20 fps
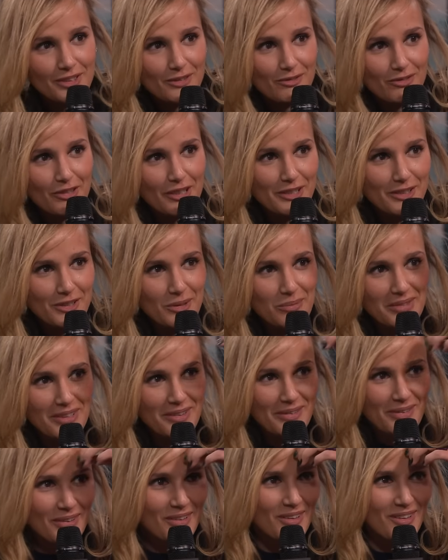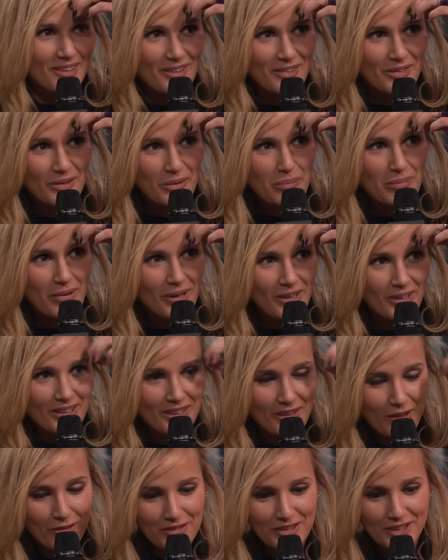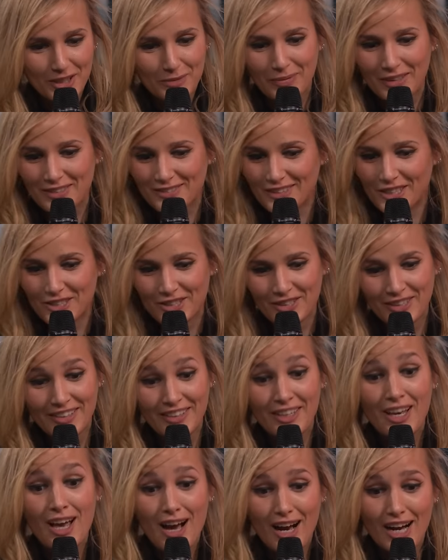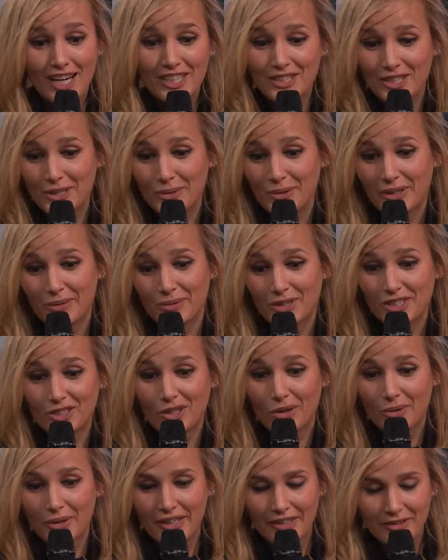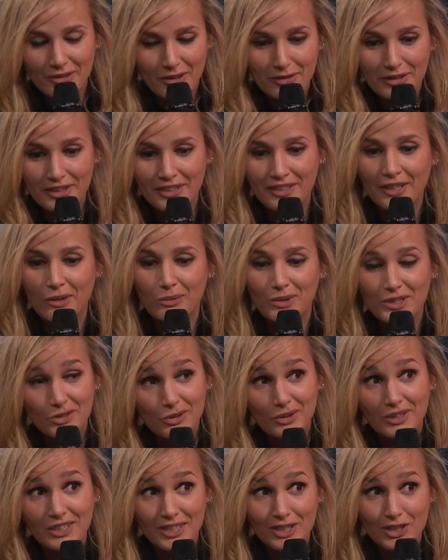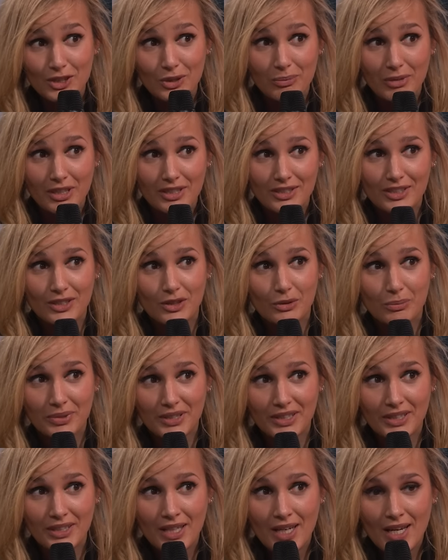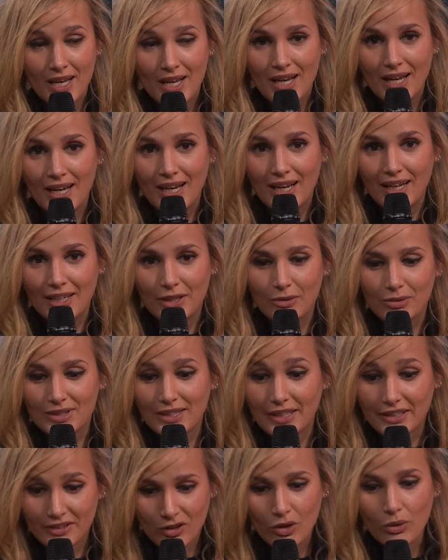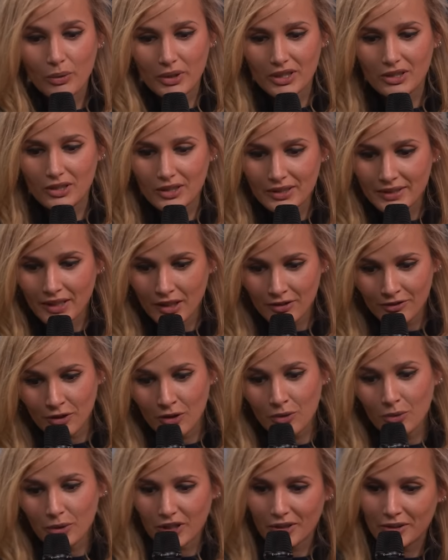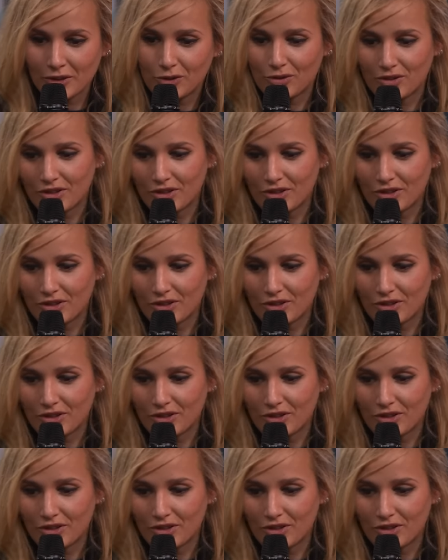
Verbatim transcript: raise a bit the the bar of the expectation and actually when i was choreographing and i was talking to my dop he was like no we're good now no we're going to